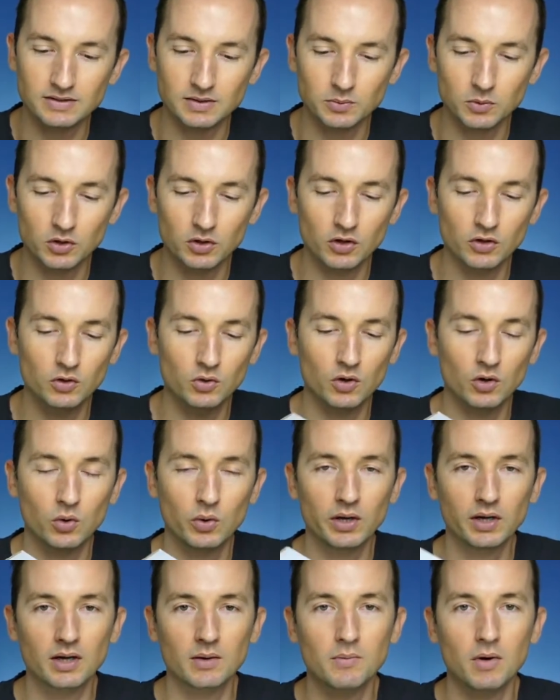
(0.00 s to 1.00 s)
I'm going to do a
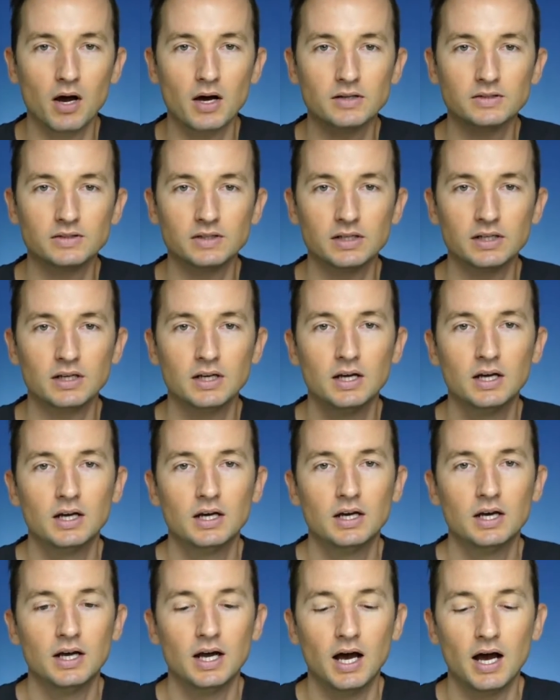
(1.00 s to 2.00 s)
quick unboxing,
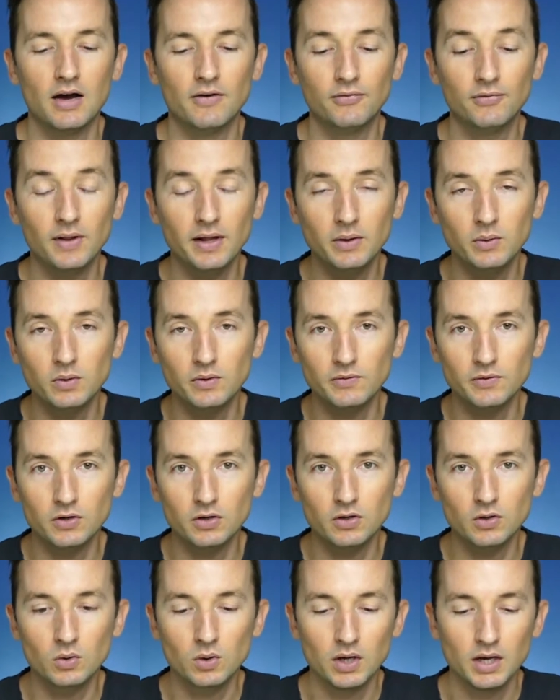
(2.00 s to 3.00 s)
a flight
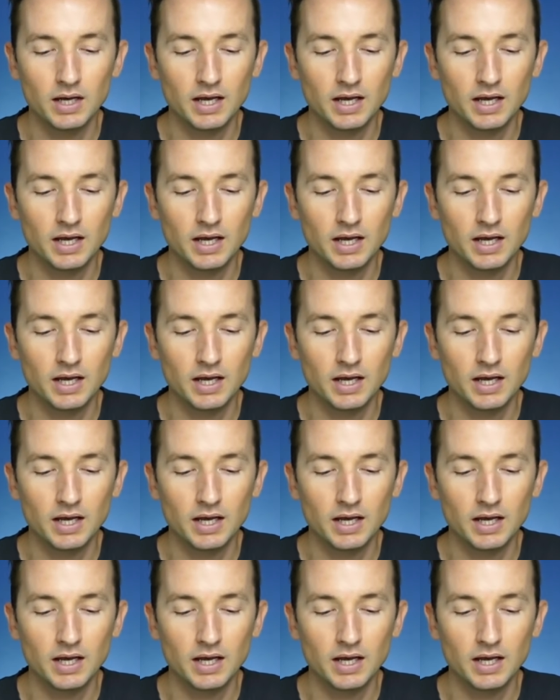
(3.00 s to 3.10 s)
review,